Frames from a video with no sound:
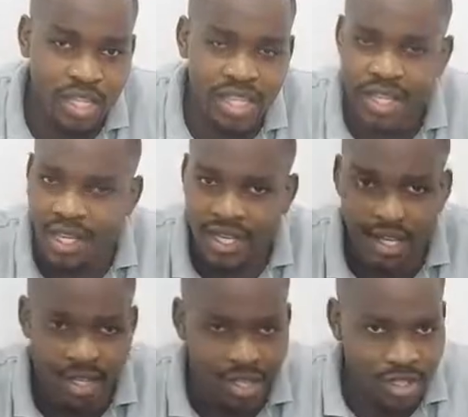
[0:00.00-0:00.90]
with,
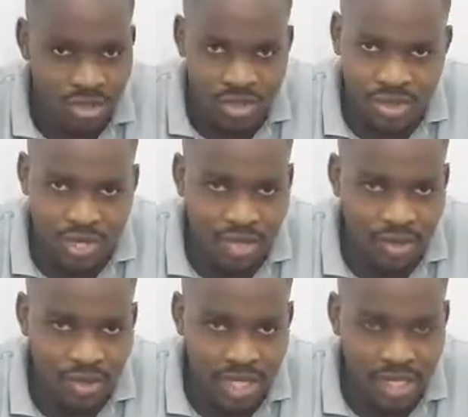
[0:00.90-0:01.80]
you are
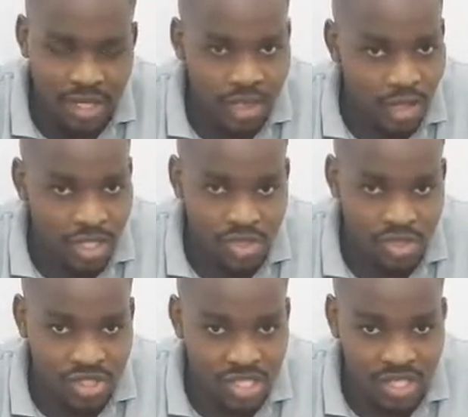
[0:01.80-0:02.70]
really going
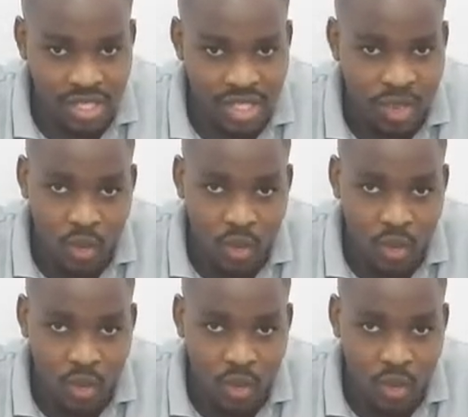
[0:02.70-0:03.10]
to see